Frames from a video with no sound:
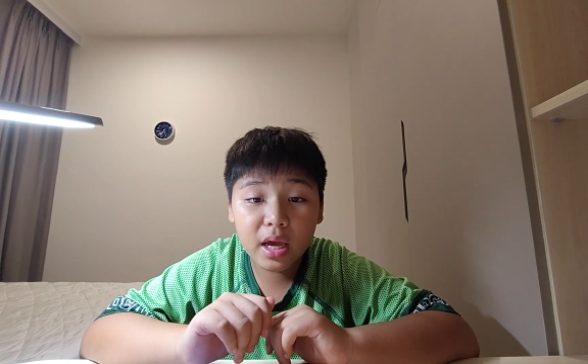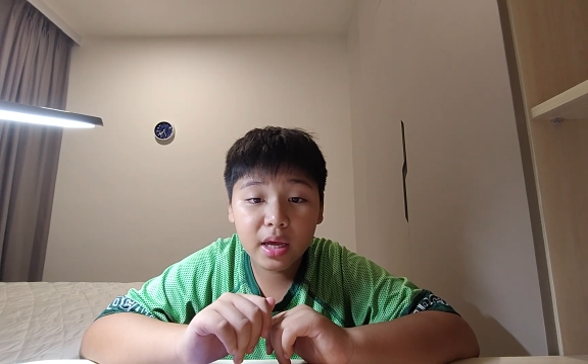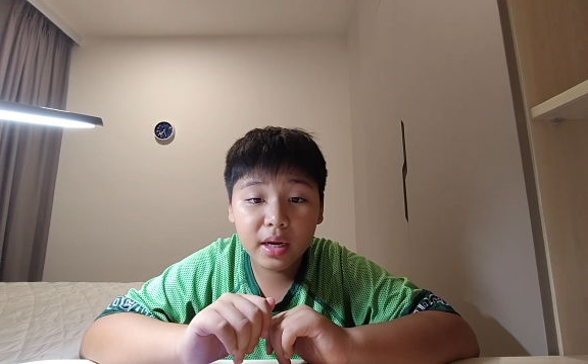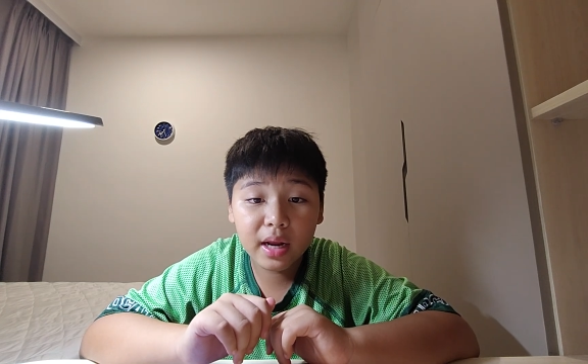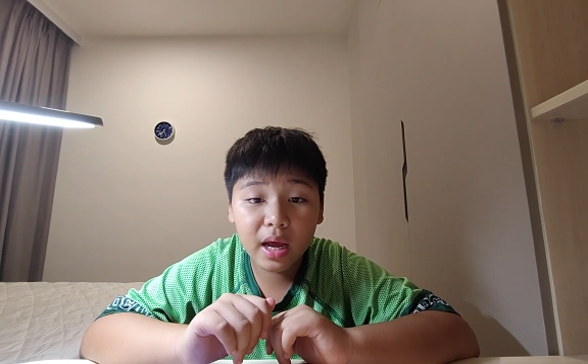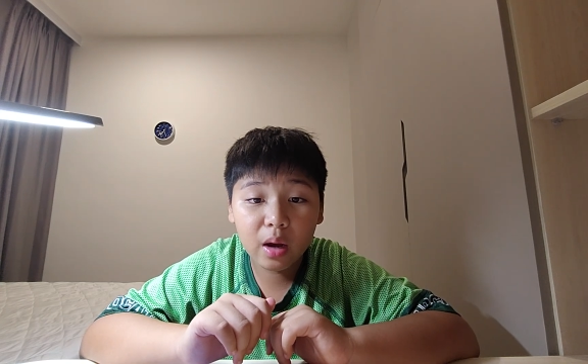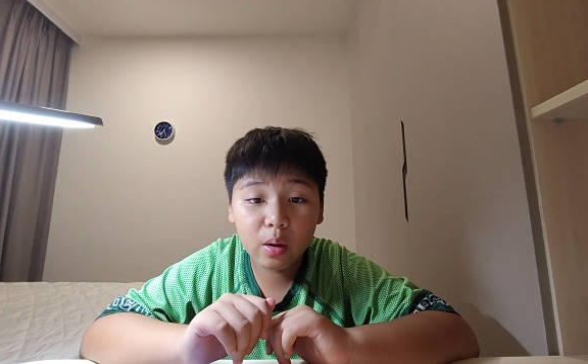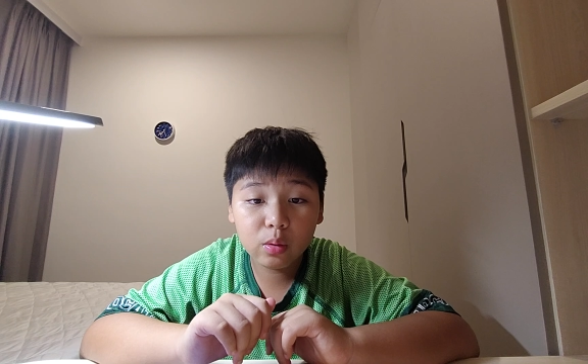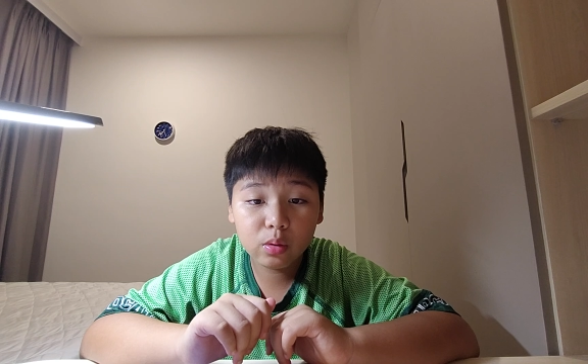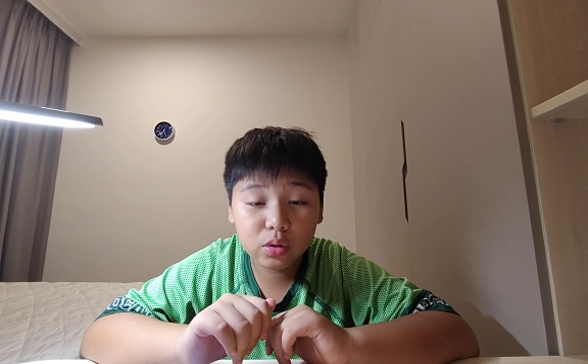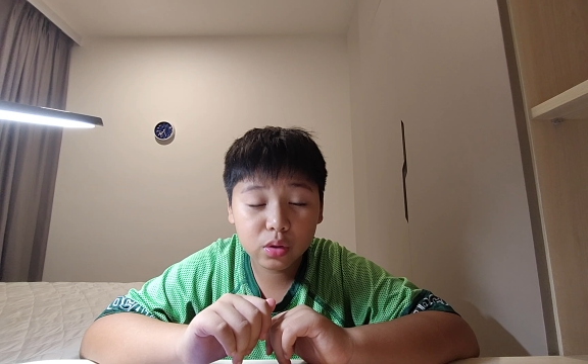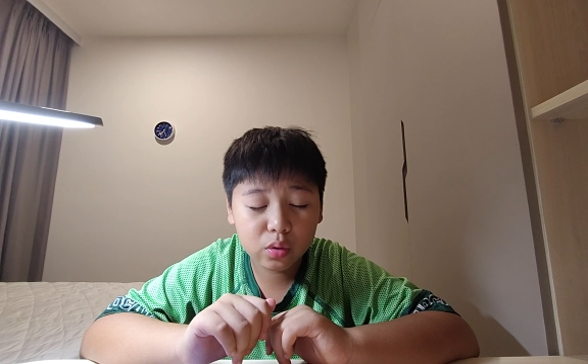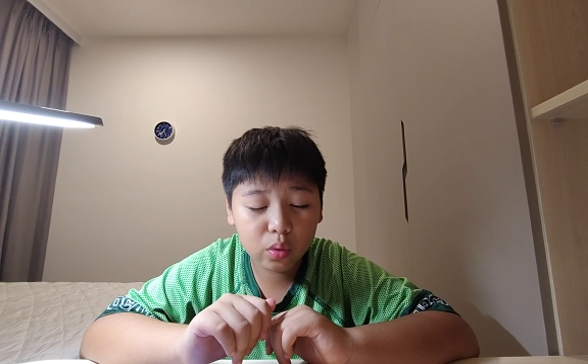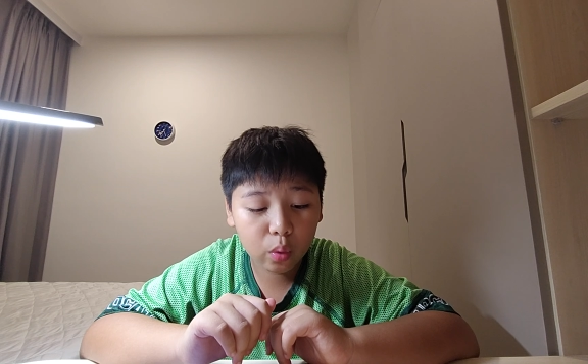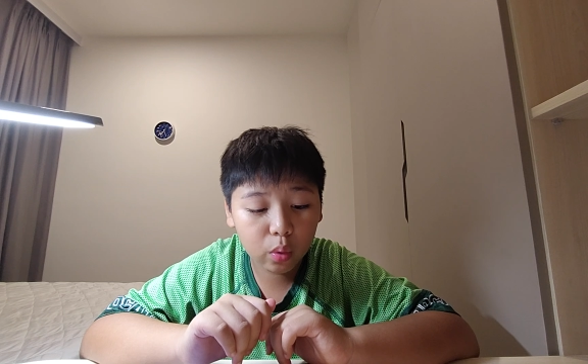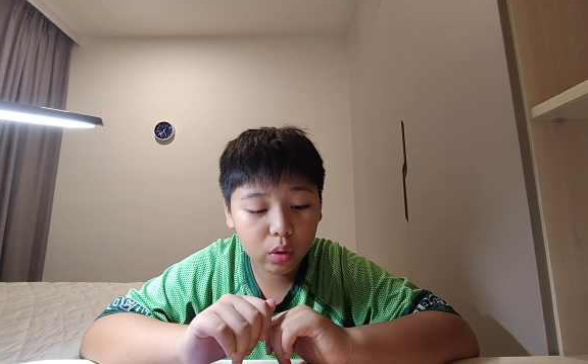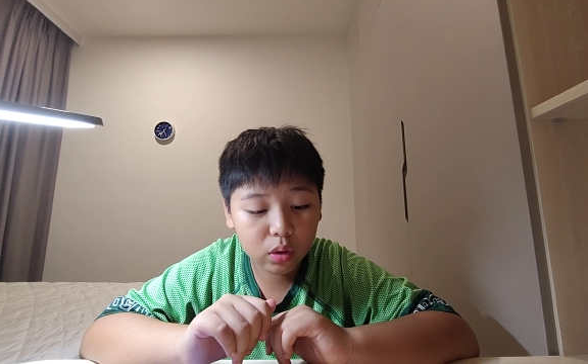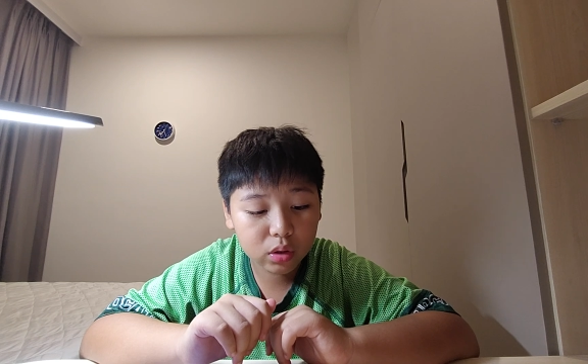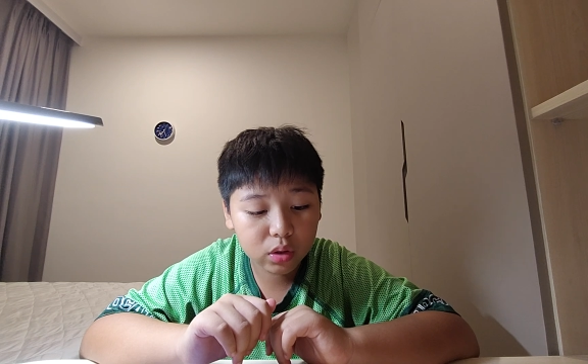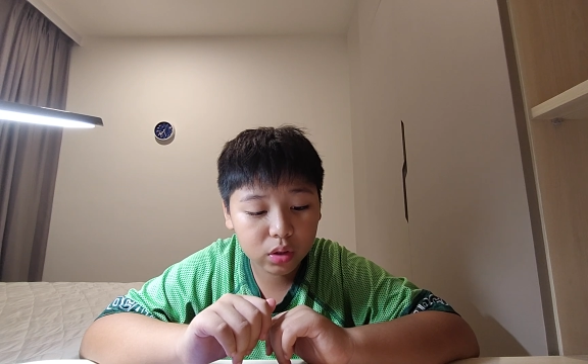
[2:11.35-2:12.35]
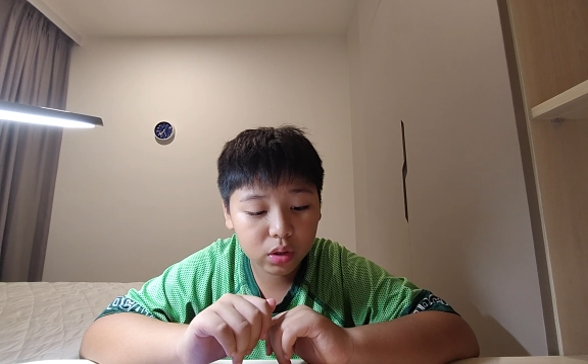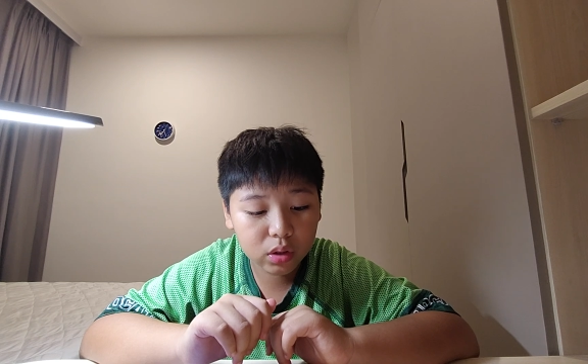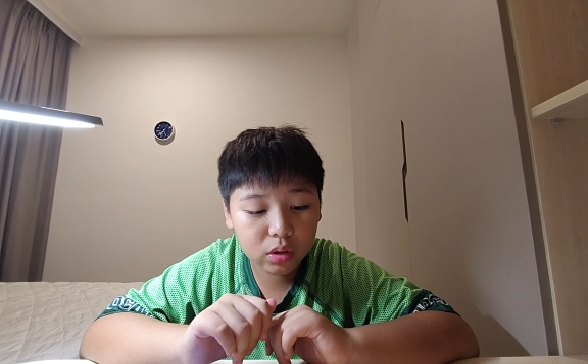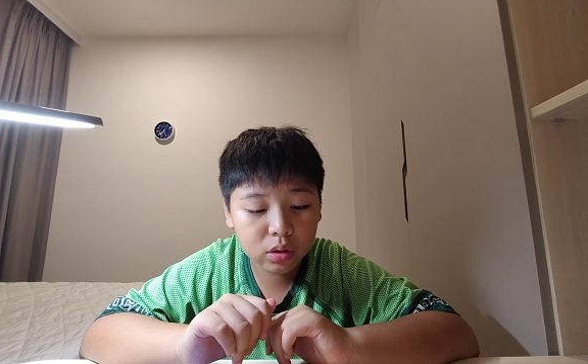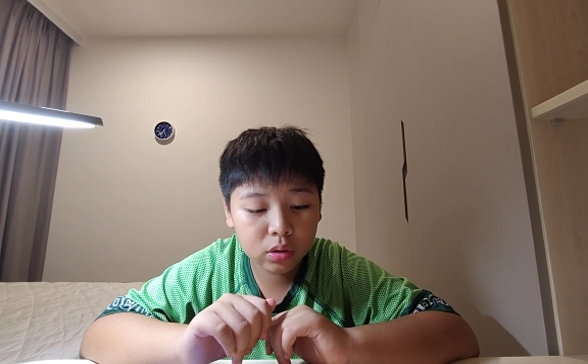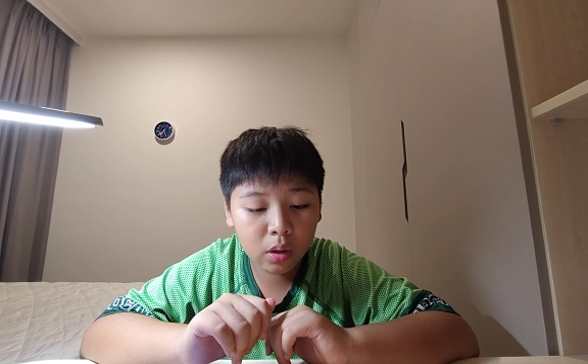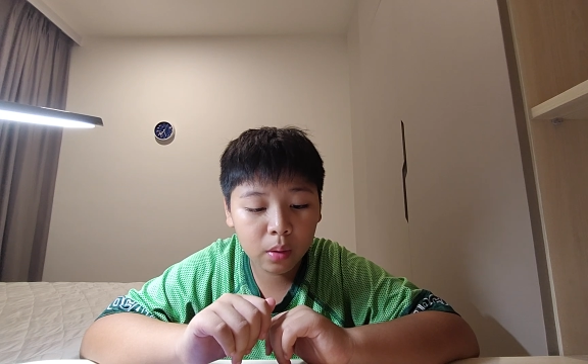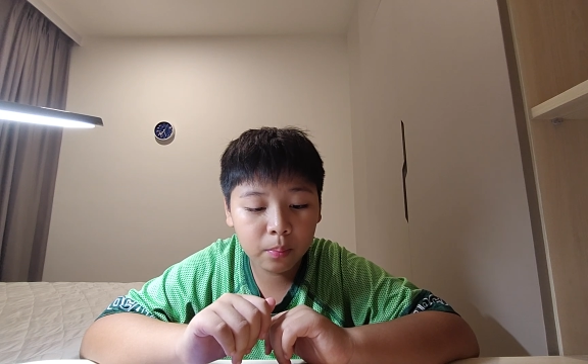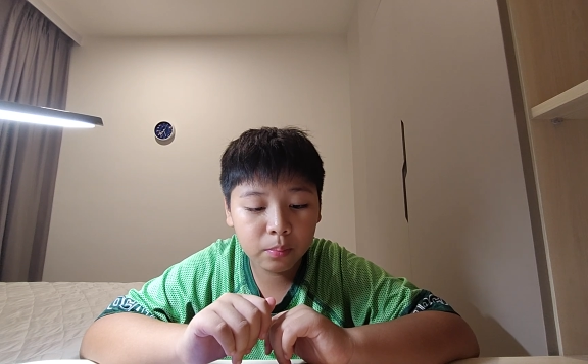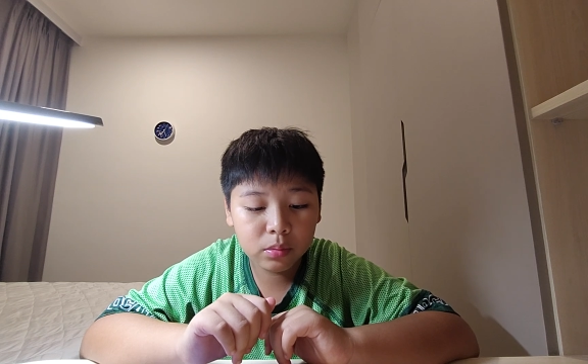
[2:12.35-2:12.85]
in our solar
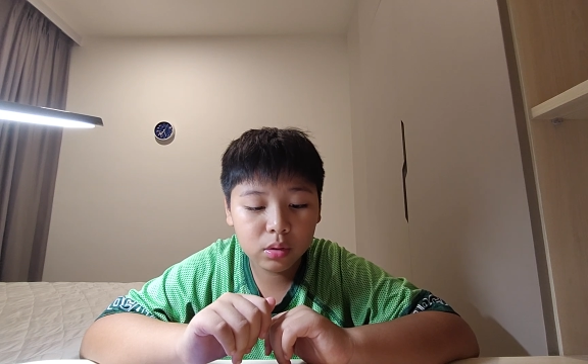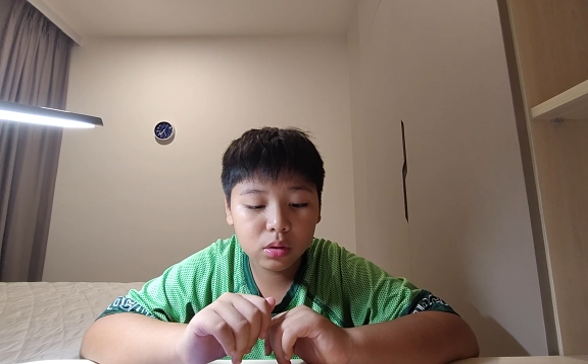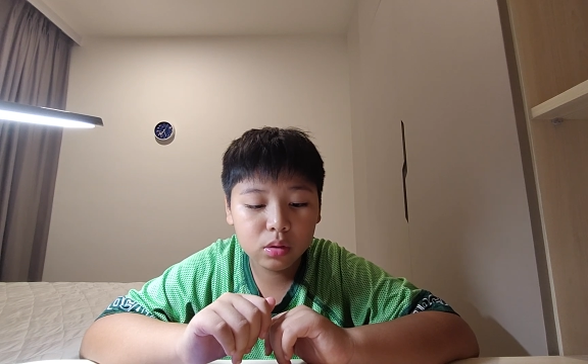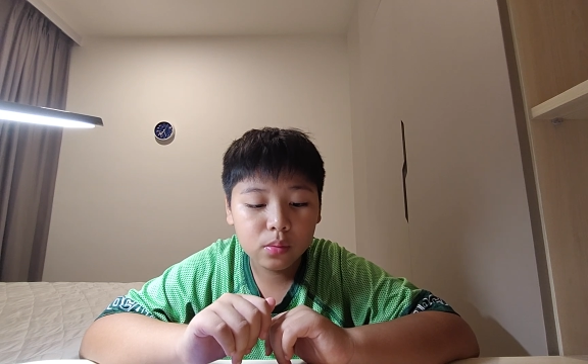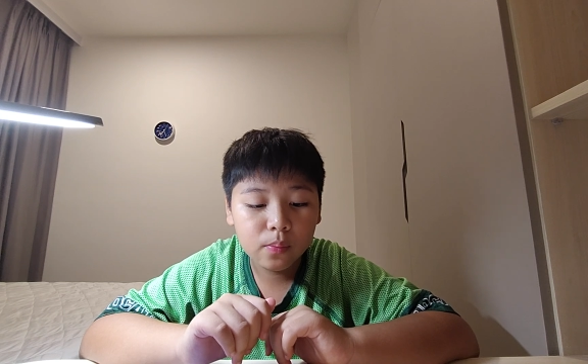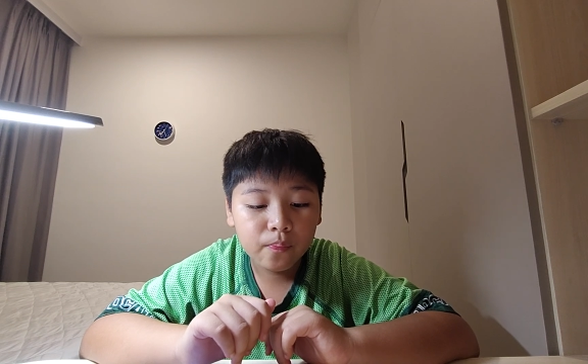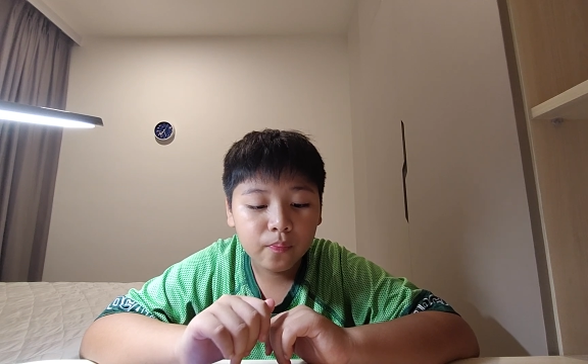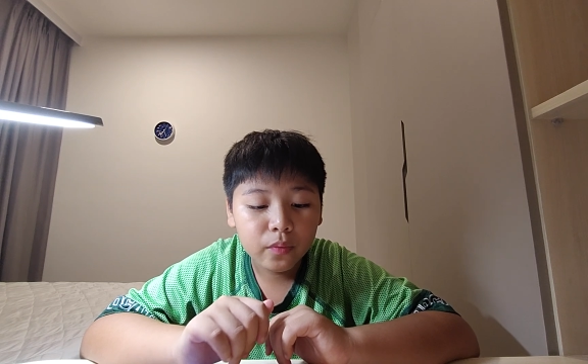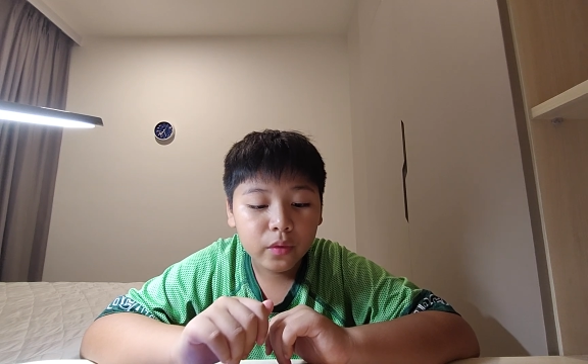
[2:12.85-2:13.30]
systems.